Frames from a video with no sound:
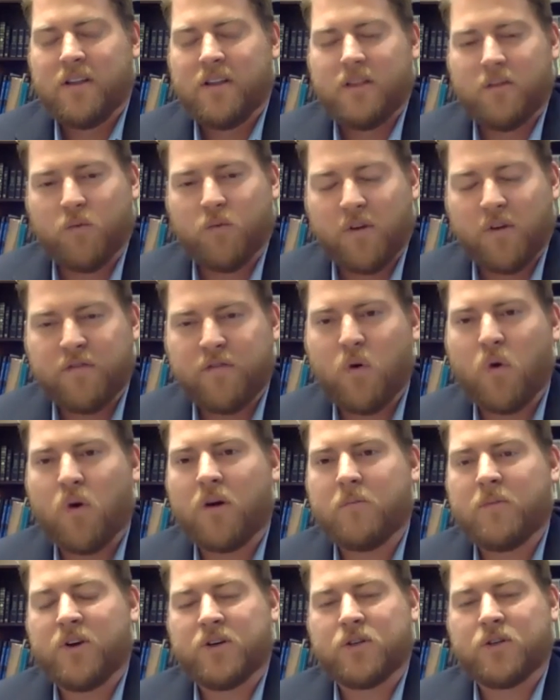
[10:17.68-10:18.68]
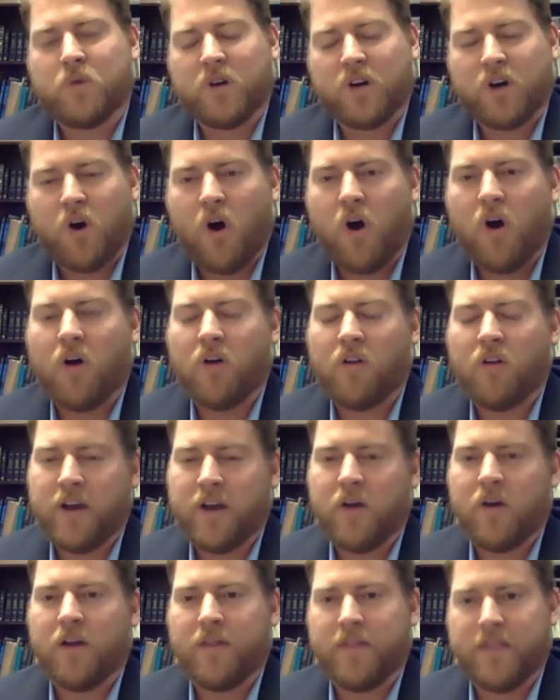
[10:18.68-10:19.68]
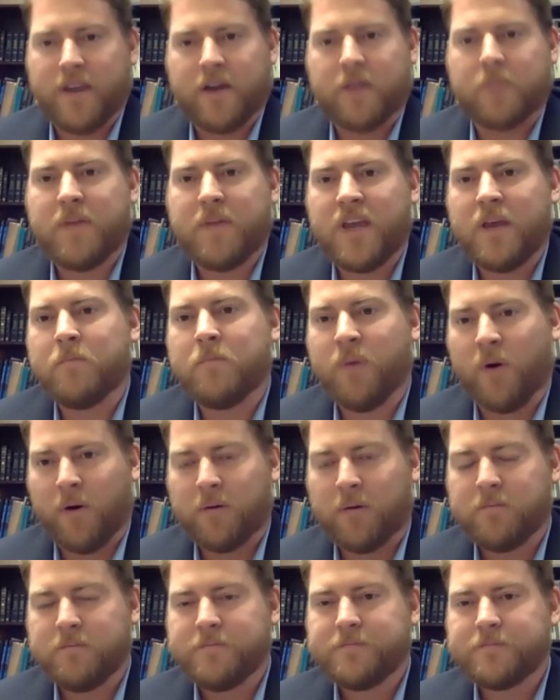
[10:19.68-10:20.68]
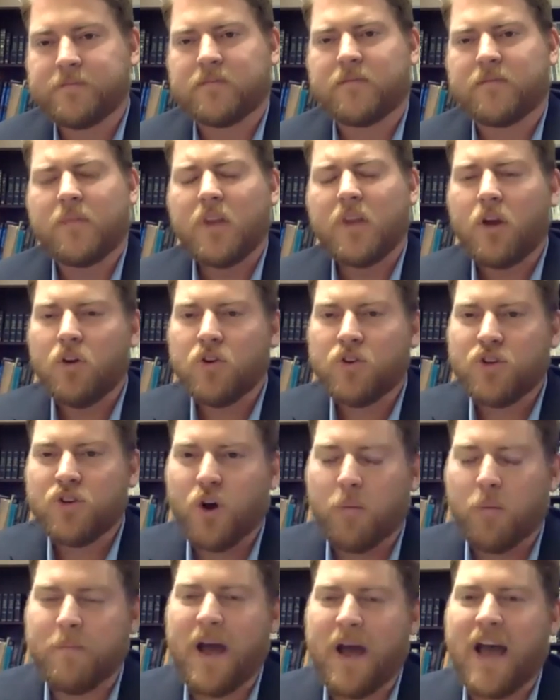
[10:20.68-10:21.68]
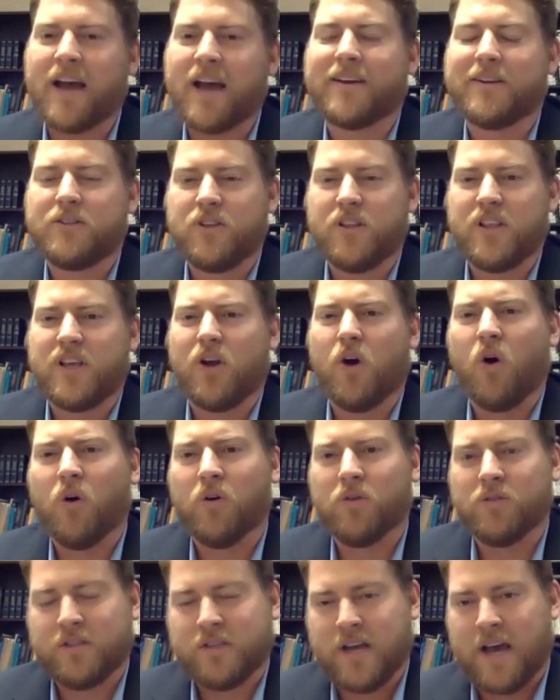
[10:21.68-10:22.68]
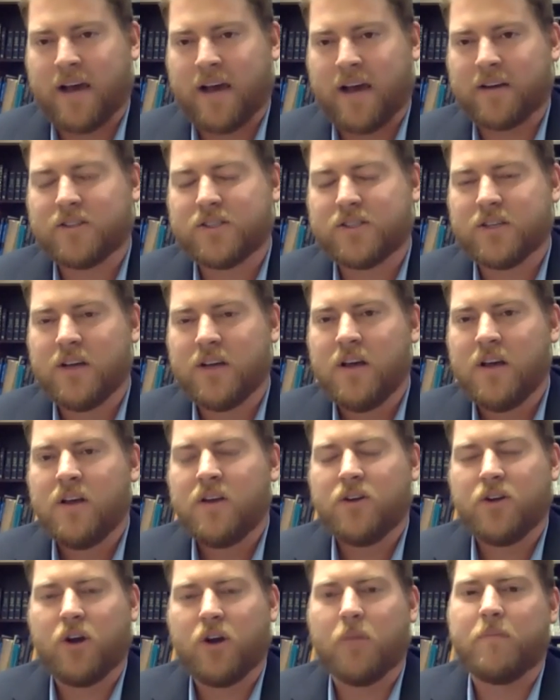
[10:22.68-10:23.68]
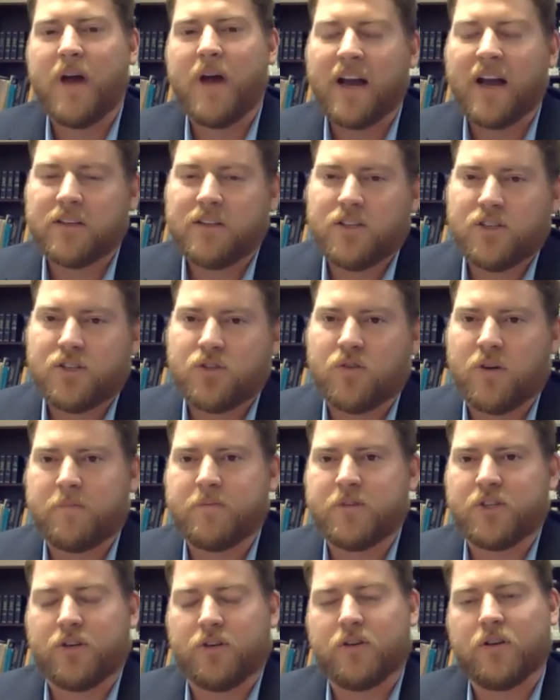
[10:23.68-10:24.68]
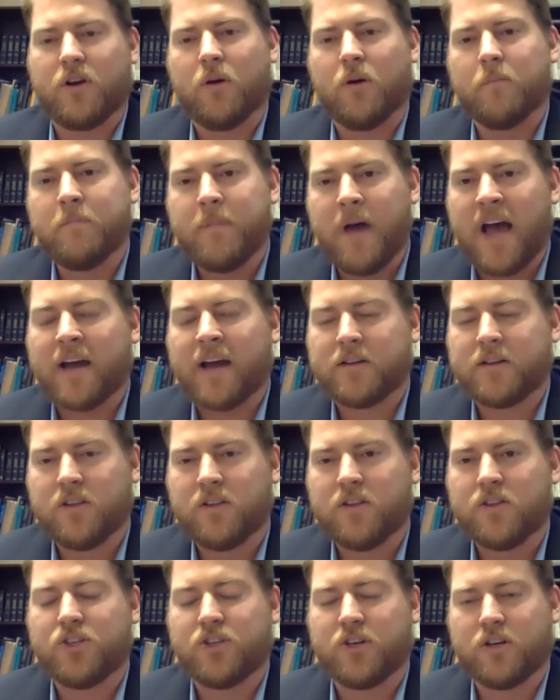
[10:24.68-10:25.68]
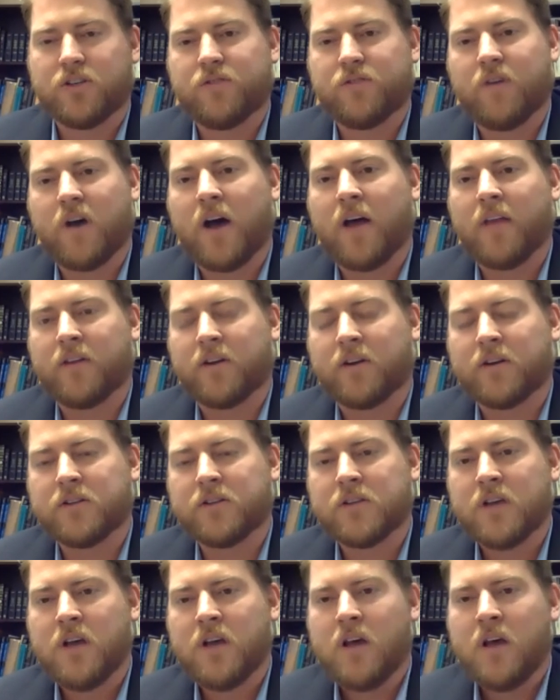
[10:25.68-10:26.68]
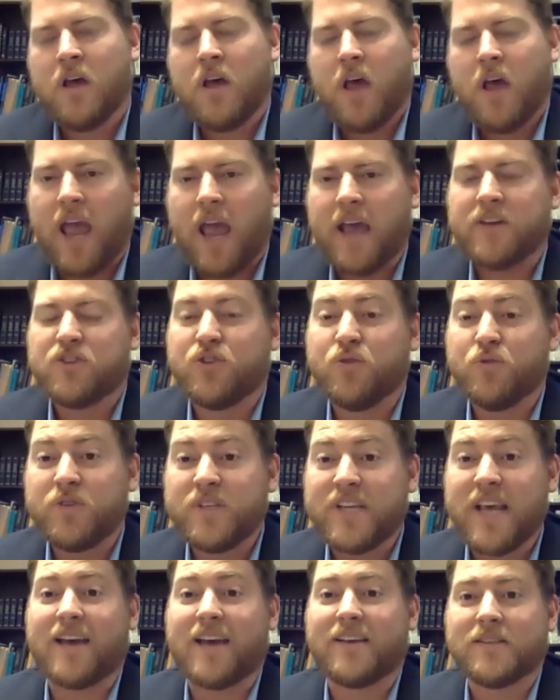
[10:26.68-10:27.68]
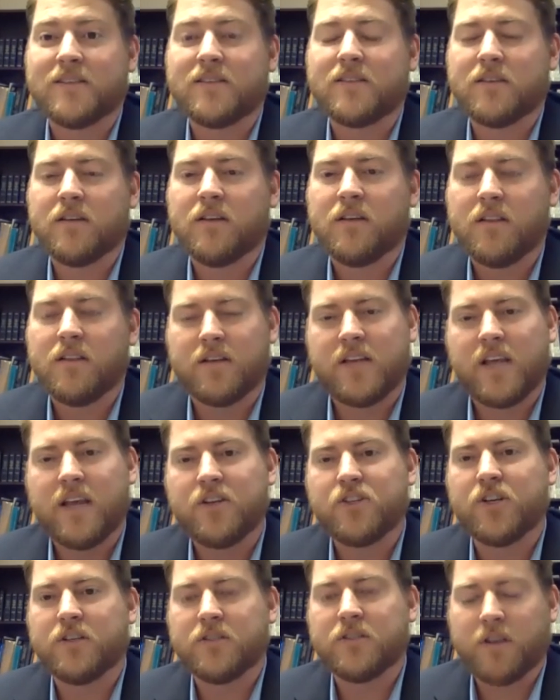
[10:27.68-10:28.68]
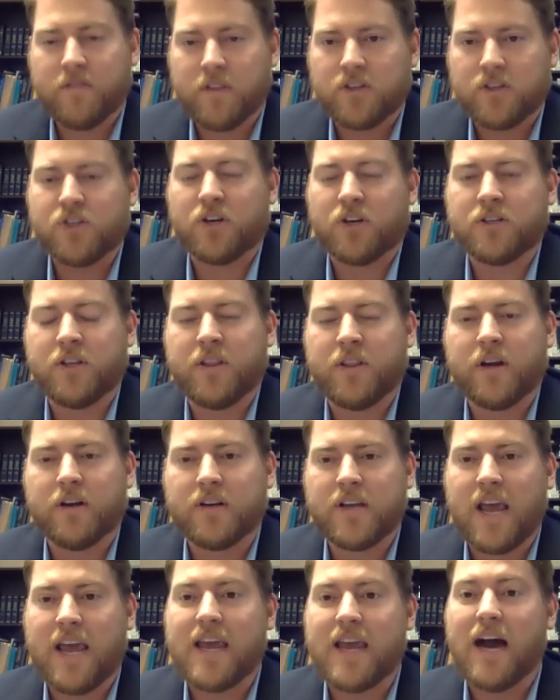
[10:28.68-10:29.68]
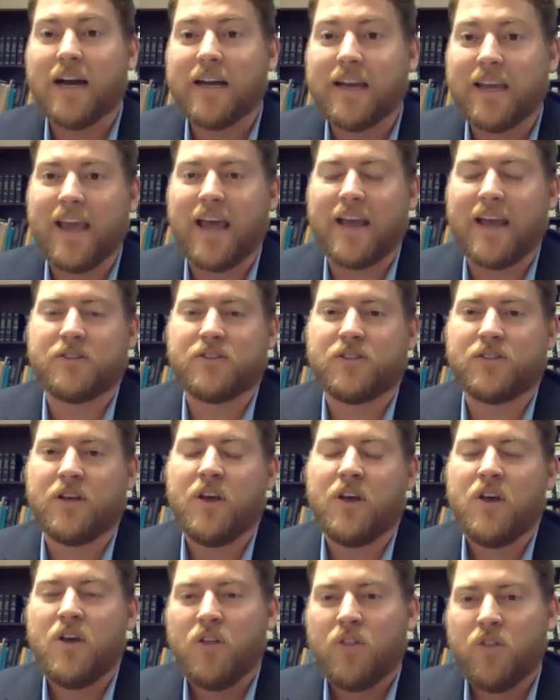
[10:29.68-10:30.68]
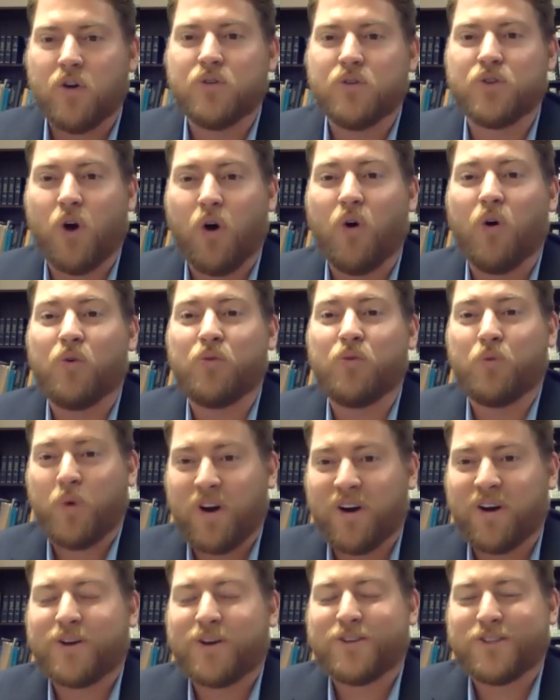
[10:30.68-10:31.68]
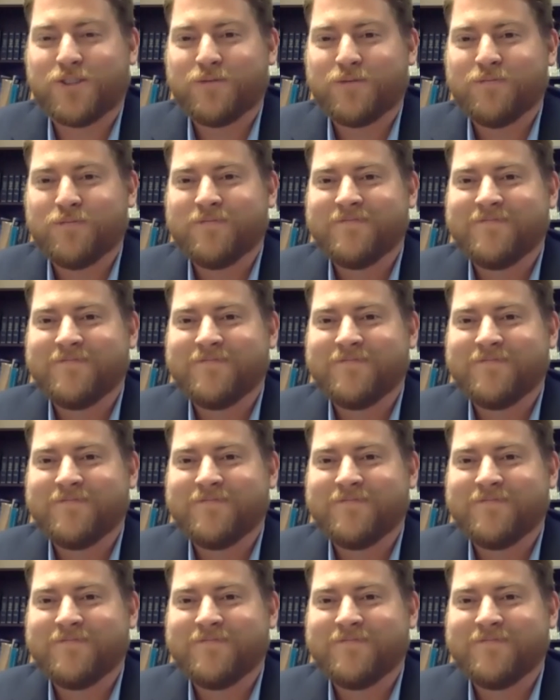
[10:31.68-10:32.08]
The reformers were calling on their people to go back to the old texts, to go back to scripture, to go back to the church fathers, and to test the teachings of the church in their day against those old works.